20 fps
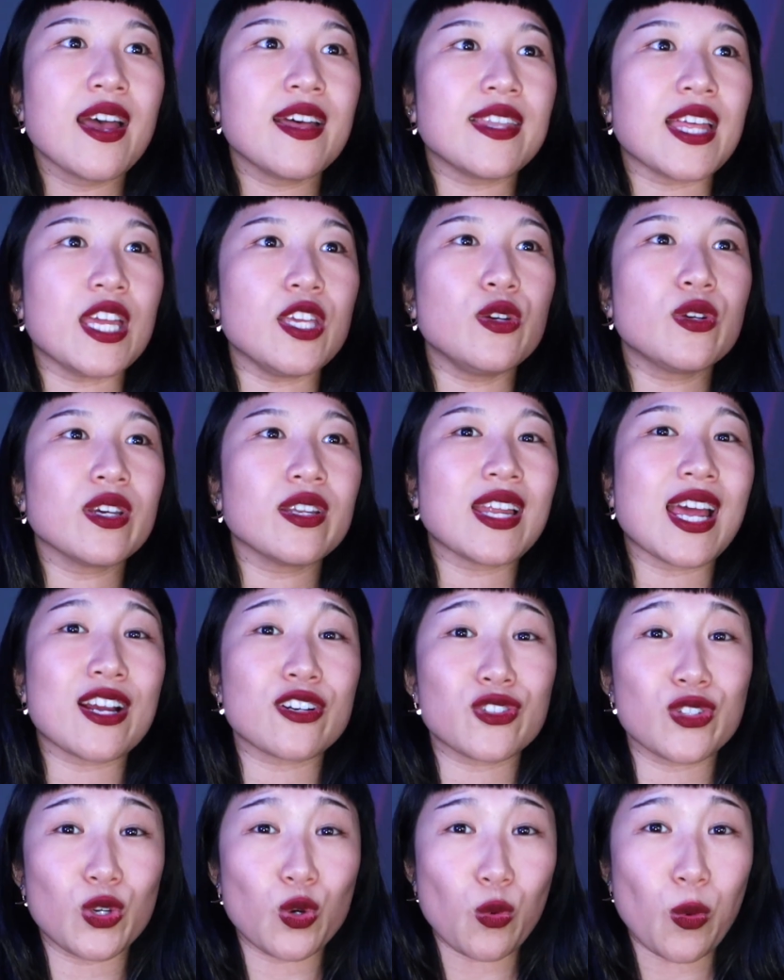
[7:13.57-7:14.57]
that you can
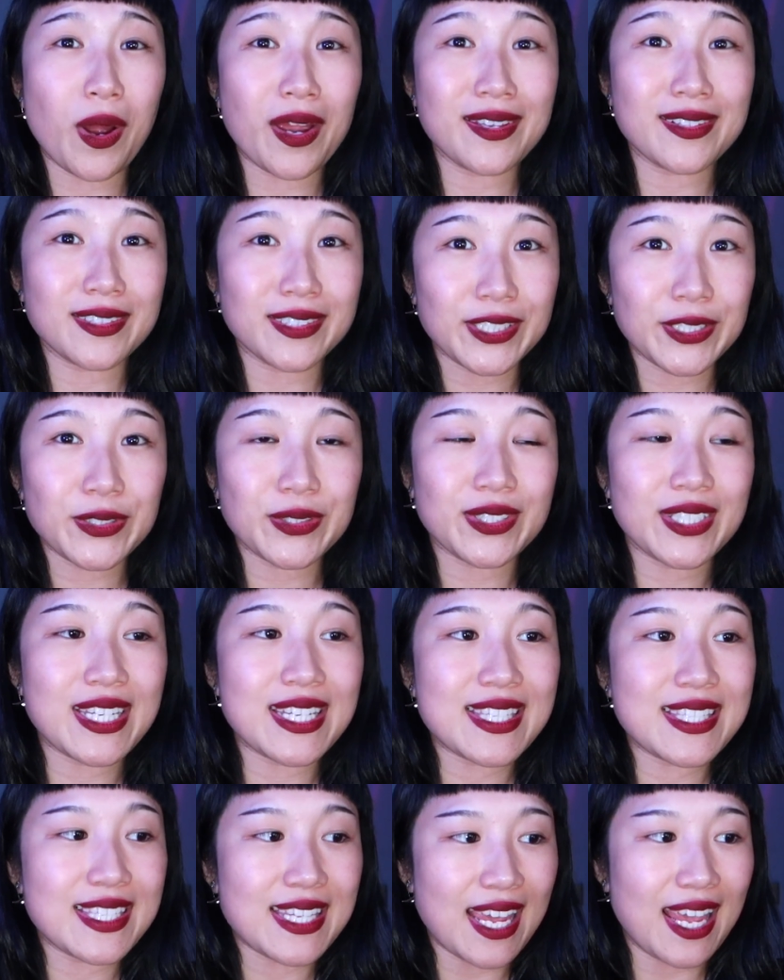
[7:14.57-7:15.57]
actually quite
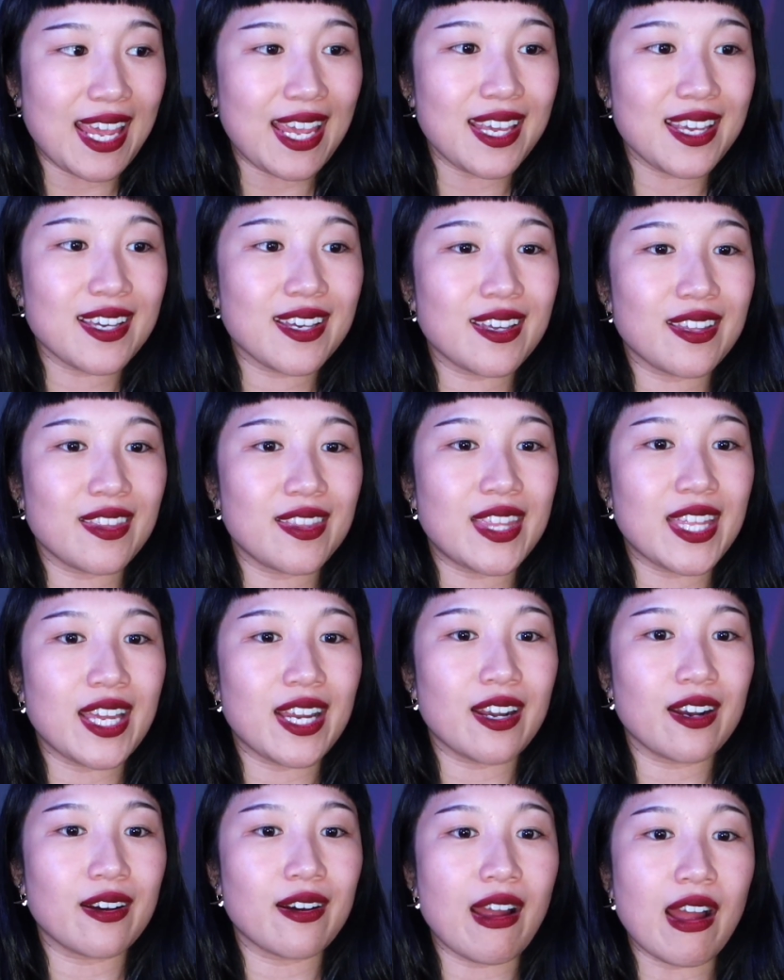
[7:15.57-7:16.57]
literally take
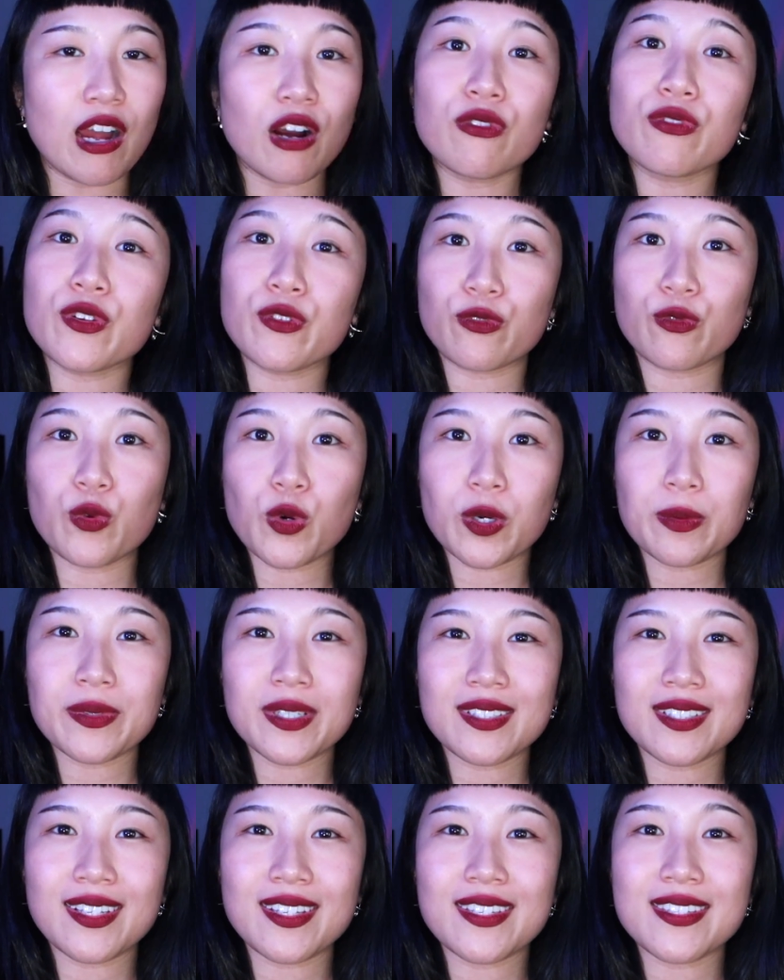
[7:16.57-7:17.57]
their outfit
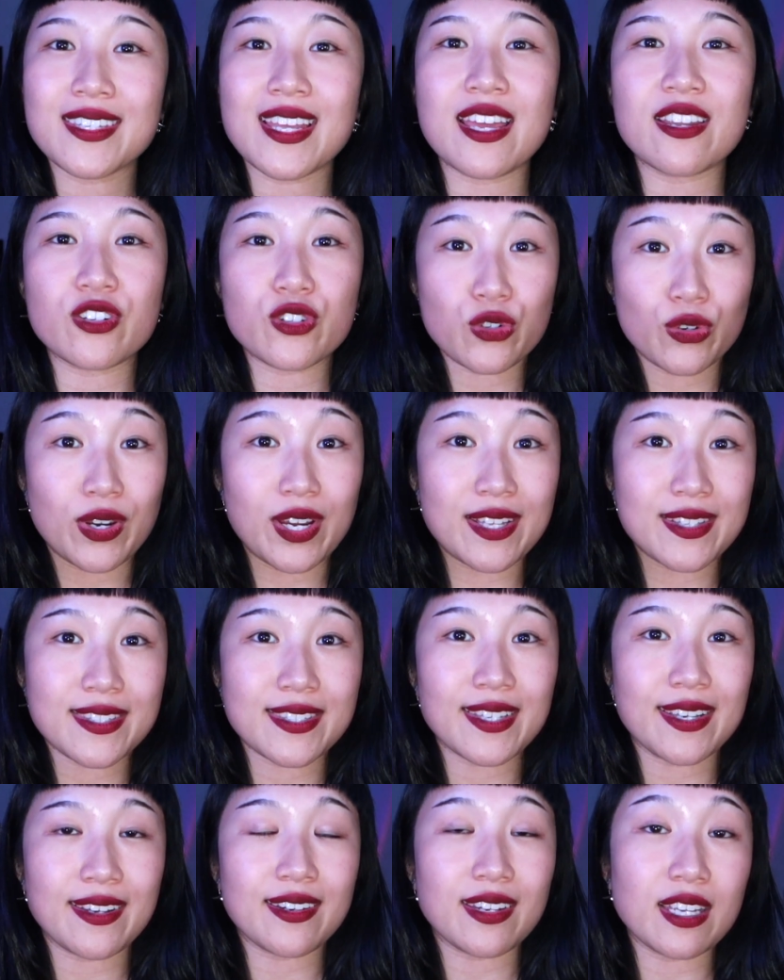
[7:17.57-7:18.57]
formulas and
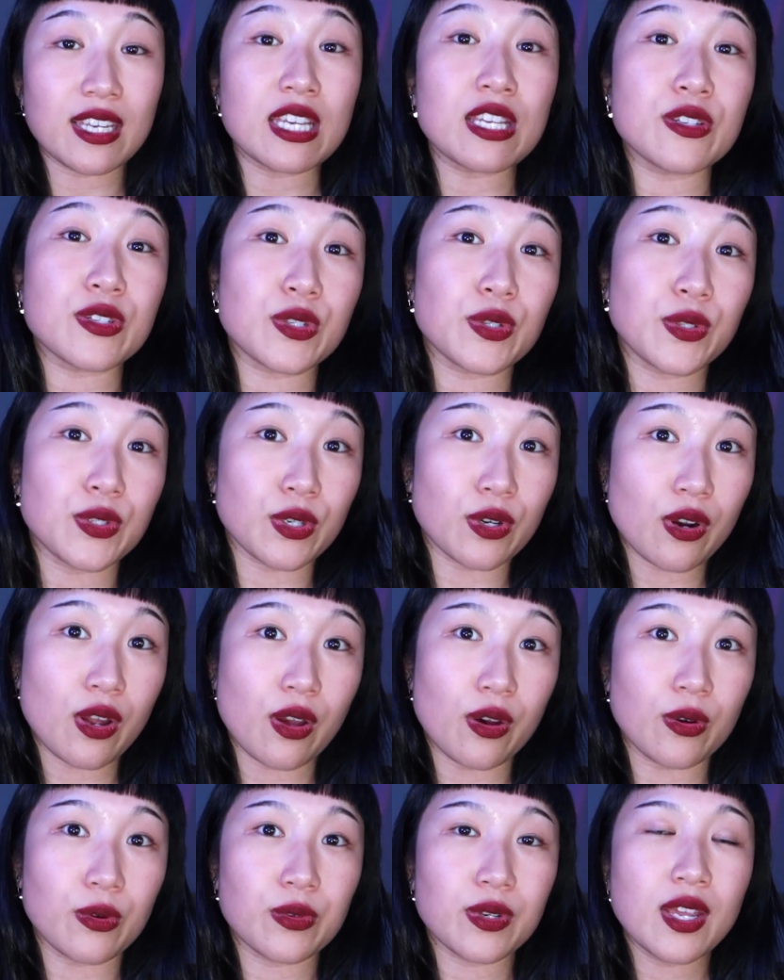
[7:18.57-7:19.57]
translate it into your
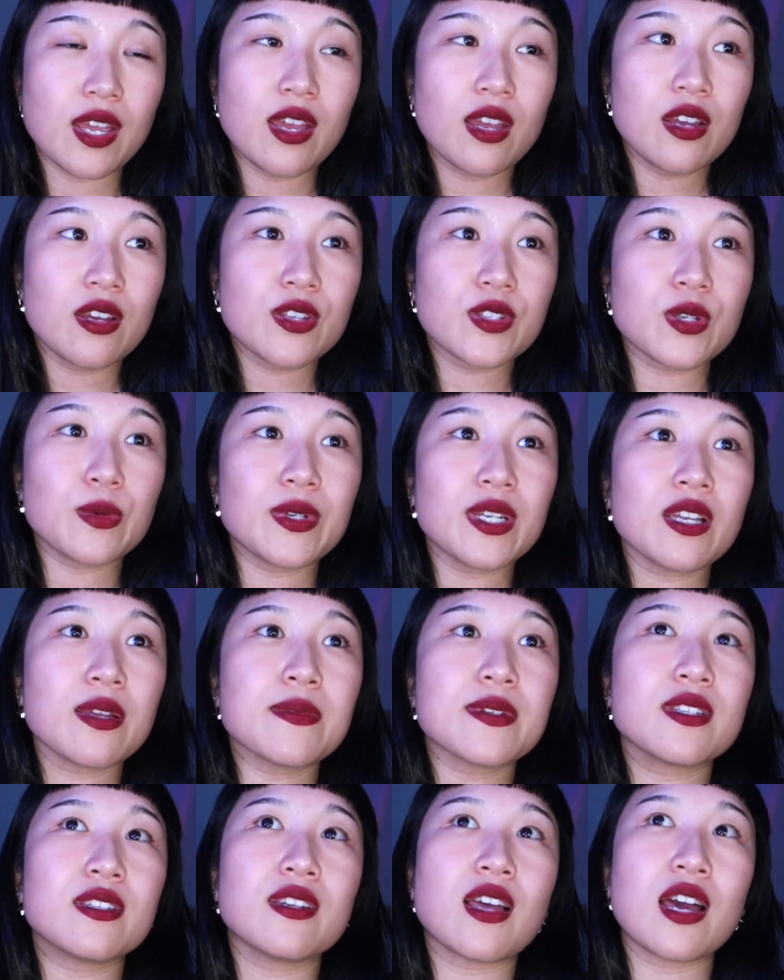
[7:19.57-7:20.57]
own. So when it
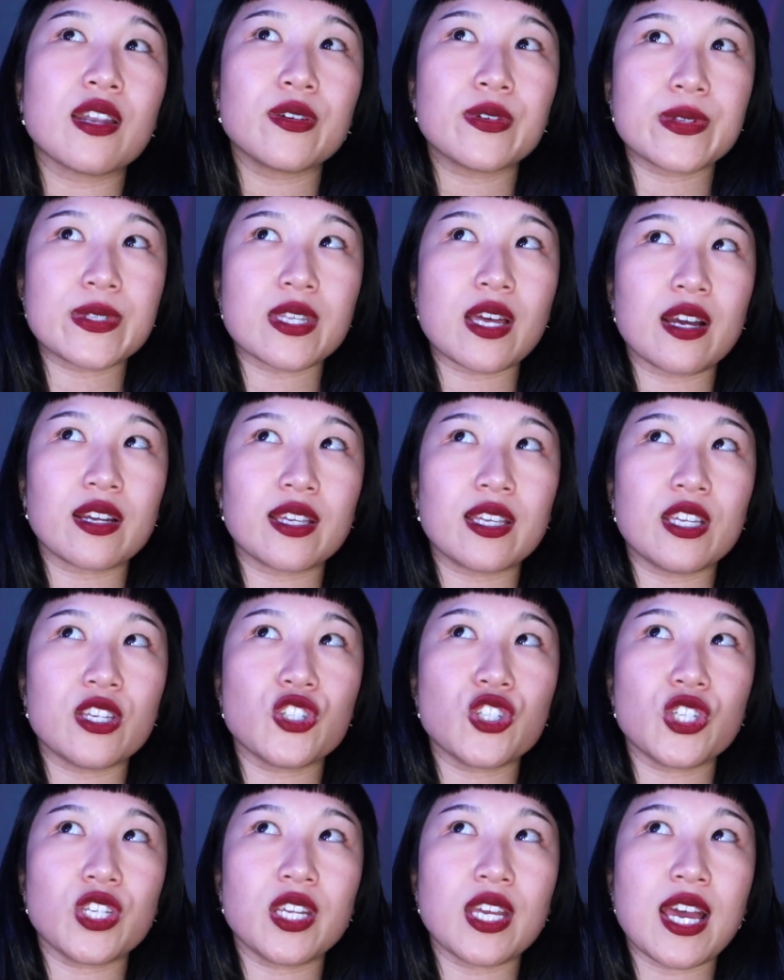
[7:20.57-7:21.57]
comes to Nana Osaki,
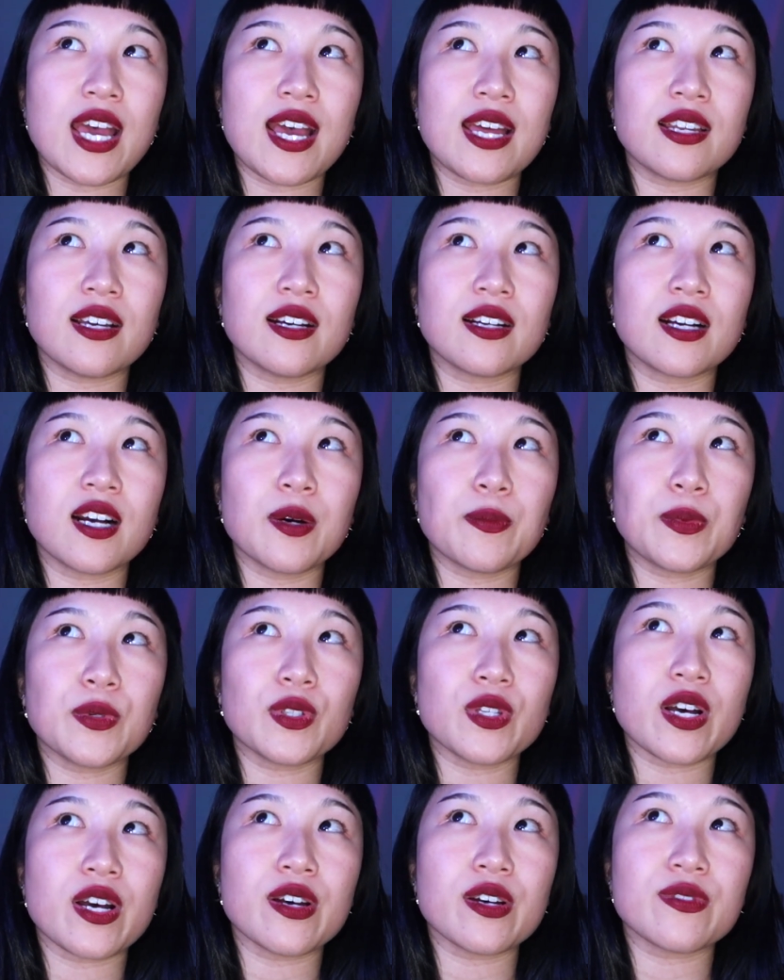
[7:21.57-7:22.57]
she had a
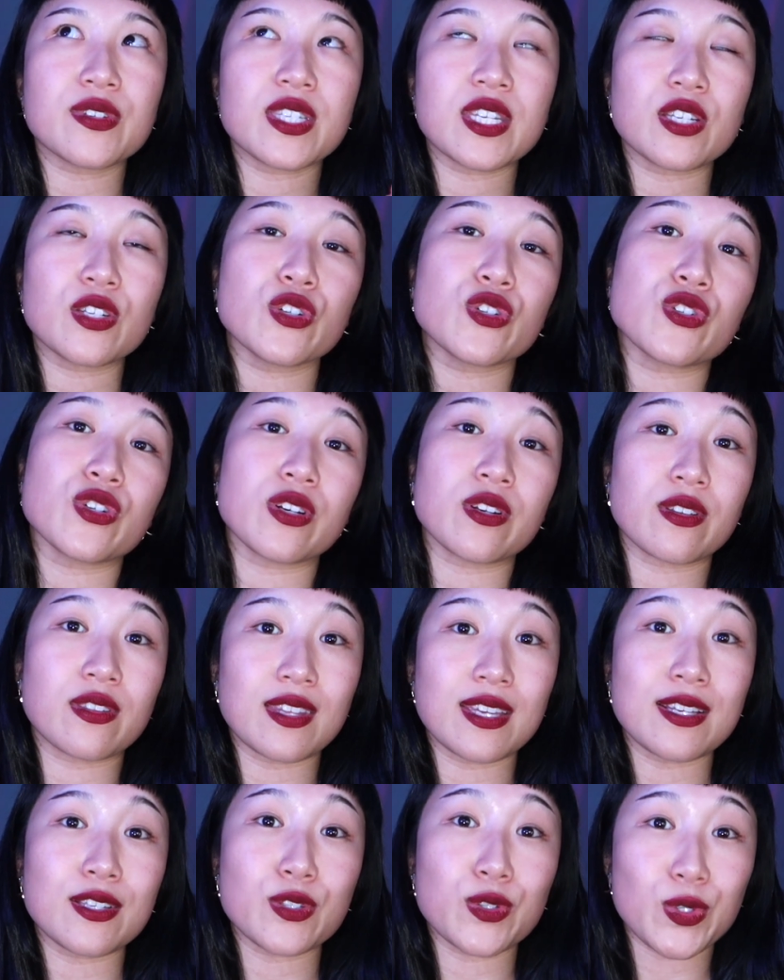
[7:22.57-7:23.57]
couple of signature
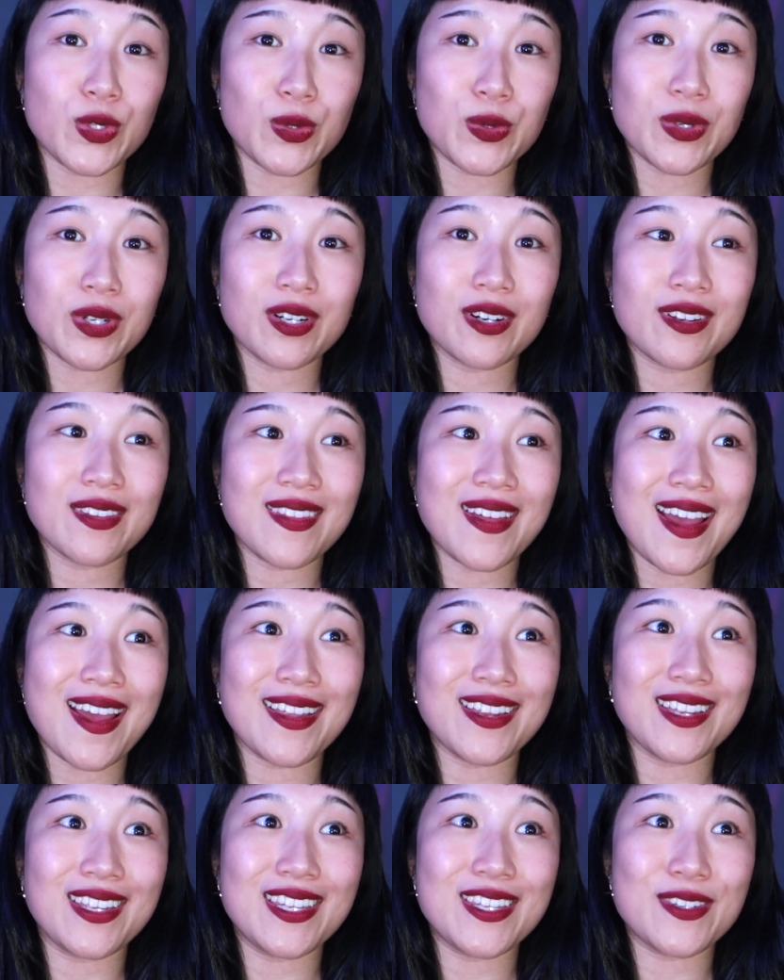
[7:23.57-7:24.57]
things to her
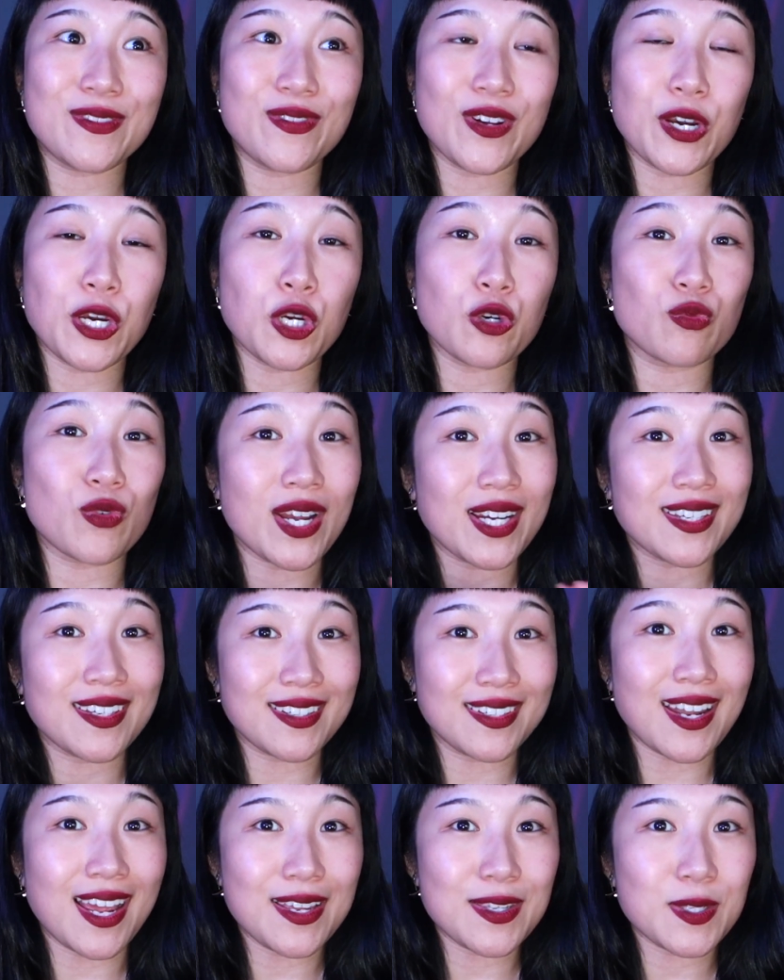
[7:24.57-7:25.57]
that is very
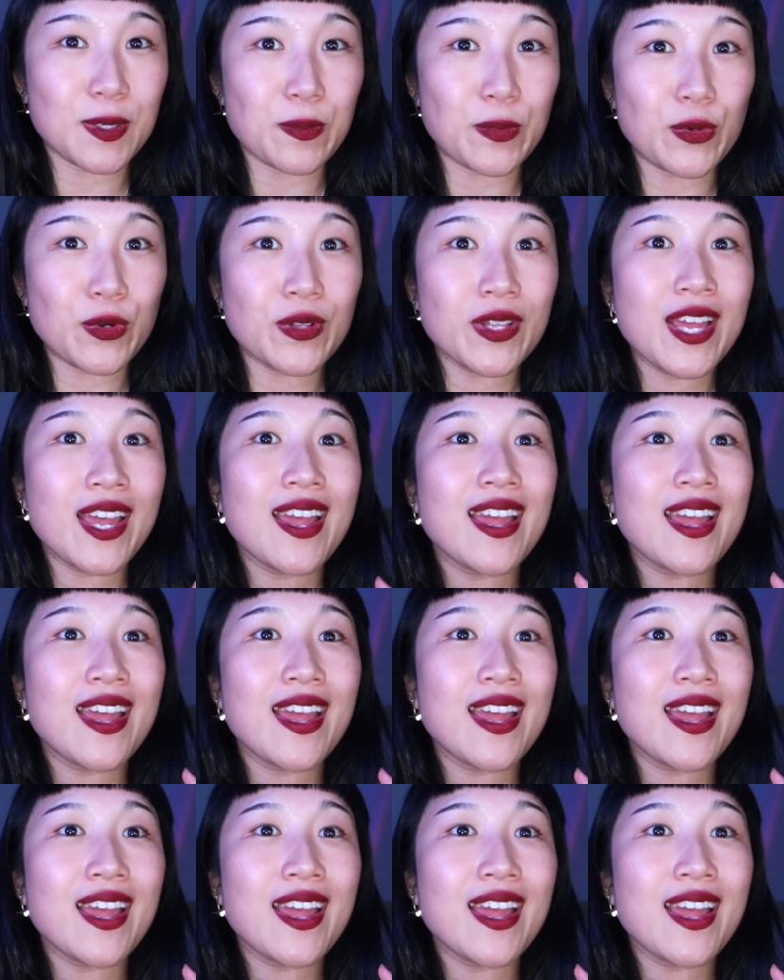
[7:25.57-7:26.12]
recognizable,